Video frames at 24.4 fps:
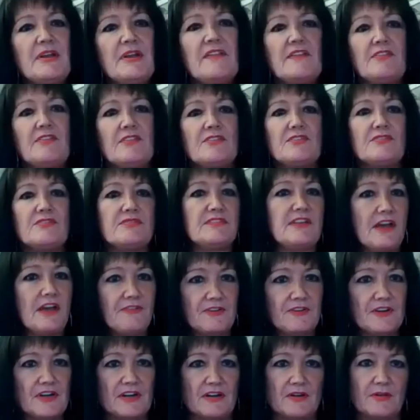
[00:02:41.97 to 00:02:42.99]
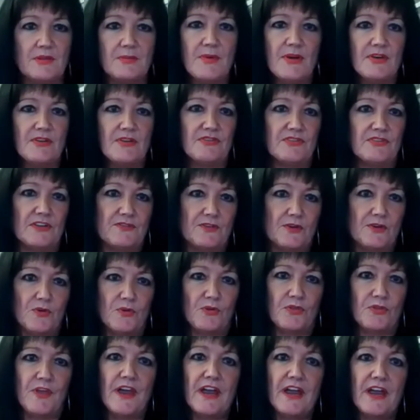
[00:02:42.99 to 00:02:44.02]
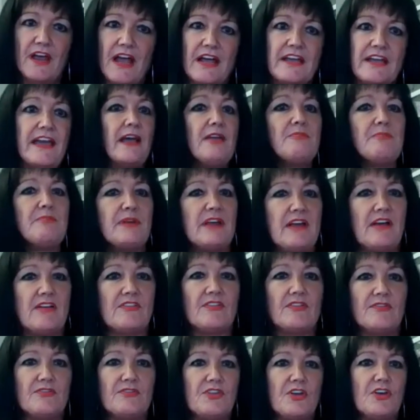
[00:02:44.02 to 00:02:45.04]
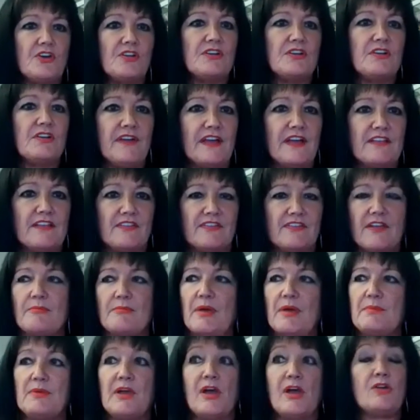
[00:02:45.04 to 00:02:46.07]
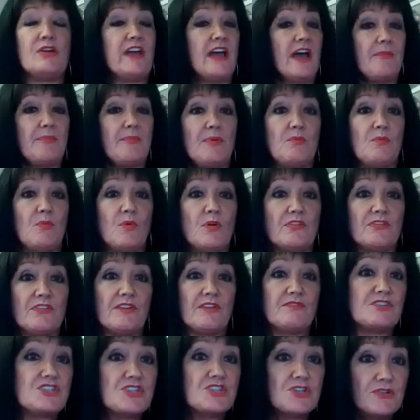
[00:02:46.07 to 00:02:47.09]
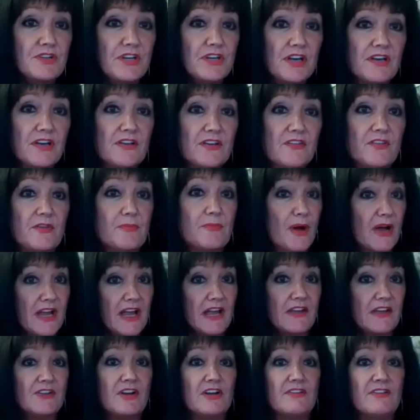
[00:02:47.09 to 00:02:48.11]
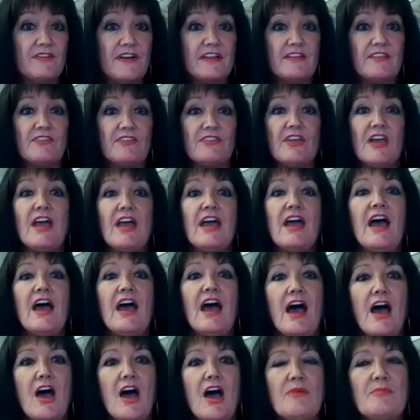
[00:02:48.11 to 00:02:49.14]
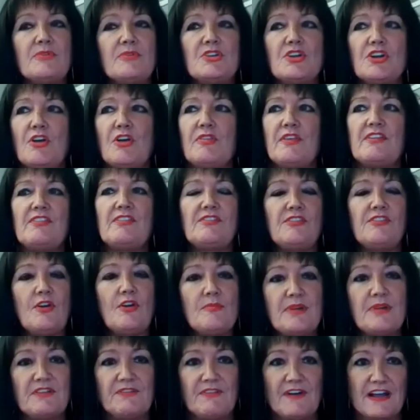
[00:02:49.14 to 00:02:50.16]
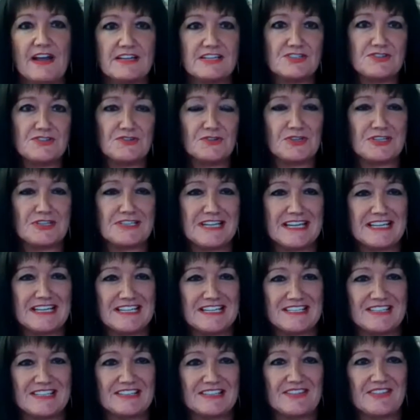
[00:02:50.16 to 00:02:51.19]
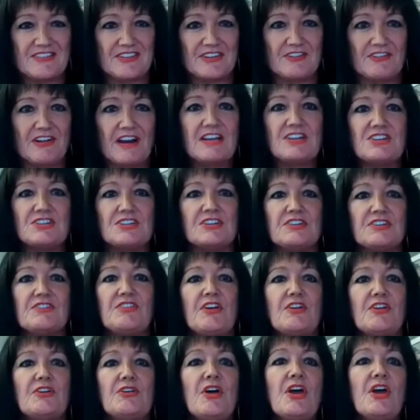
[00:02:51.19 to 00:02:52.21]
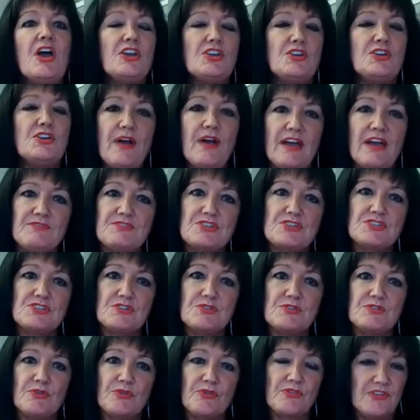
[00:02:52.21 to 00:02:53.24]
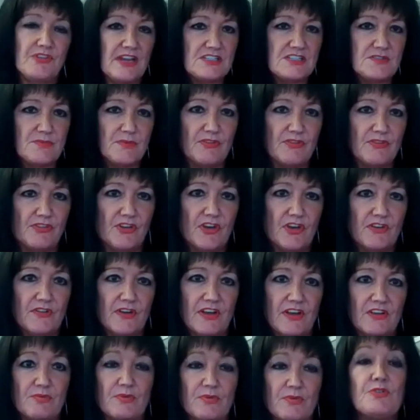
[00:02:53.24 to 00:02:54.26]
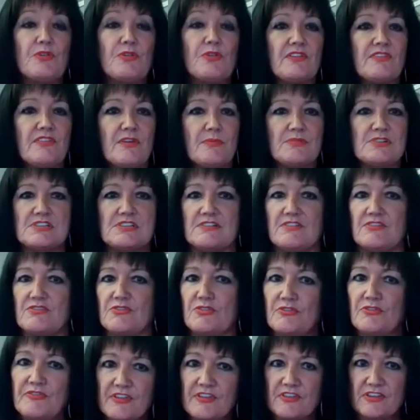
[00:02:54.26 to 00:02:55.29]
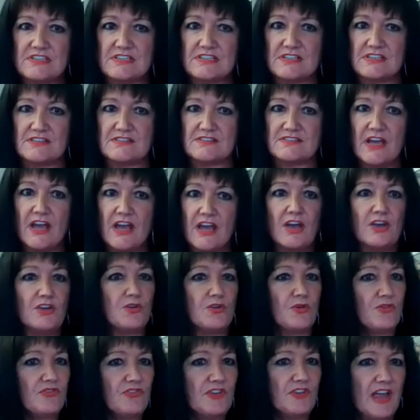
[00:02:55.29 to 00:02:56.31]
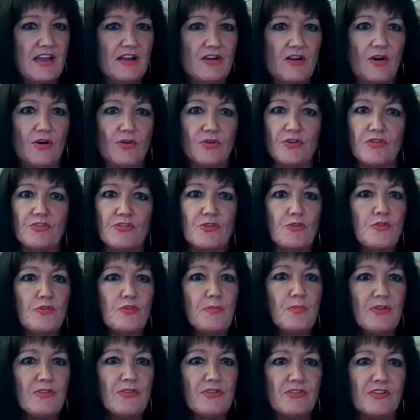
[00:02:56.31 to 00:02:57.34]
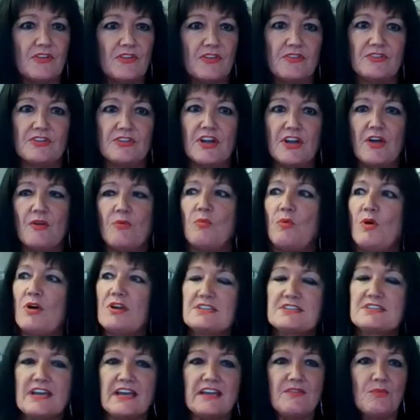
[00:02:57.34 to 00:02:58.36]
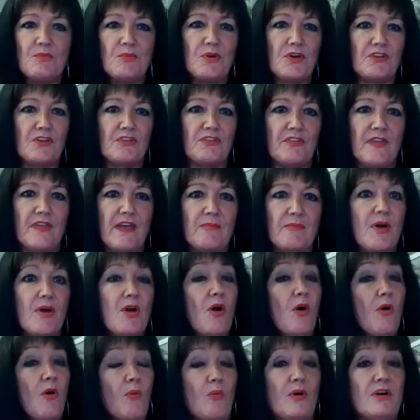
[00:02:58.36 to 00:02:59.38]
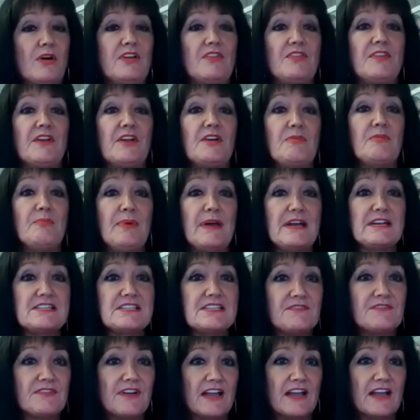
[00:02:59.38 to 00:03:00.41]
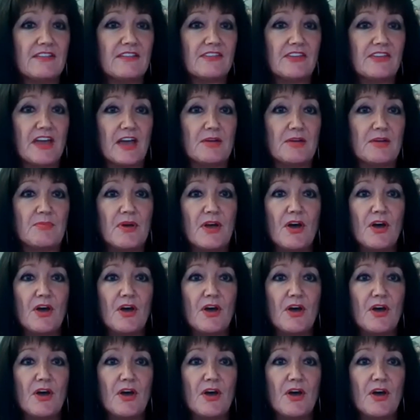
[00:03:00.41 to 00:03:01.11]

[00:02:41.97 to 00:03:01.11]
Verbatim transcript: mean, this is definitely the most difficult thing. Again, because of certain events that maybe only happen once every two years, the biannual events. Um, you know, there's so many factors you've got to take into consideration. So you have to do your sentiment surveys with your exhibitors, your visitors, your stakeholders, your sponsors, you know, what date works for them. What is the competitive landscape?